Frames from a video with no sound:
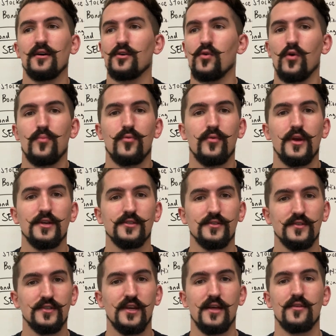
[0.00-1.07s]

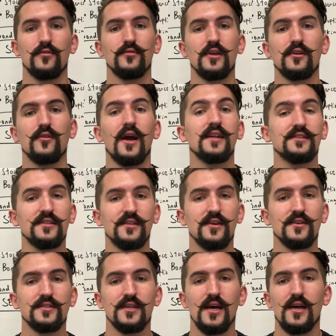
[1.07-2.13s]
corporations, and other legal
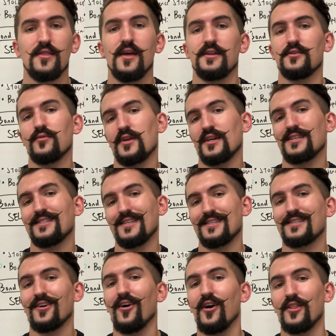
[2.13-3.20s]
entities that don't
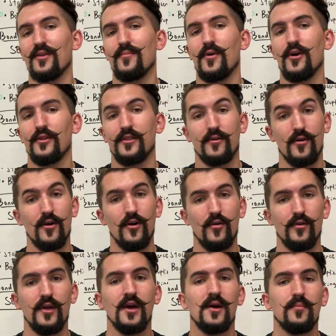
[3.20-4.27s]
exist on their
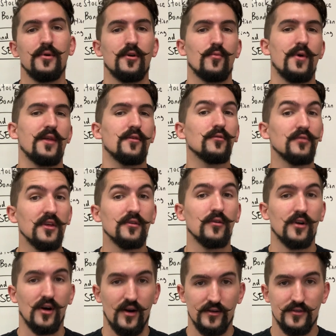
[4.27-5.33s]
own, but are rather legal
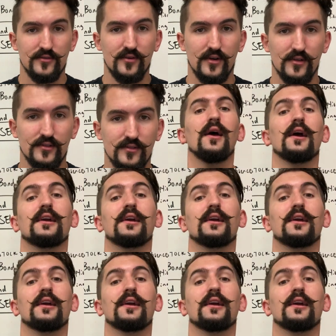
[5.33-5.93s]
constructs.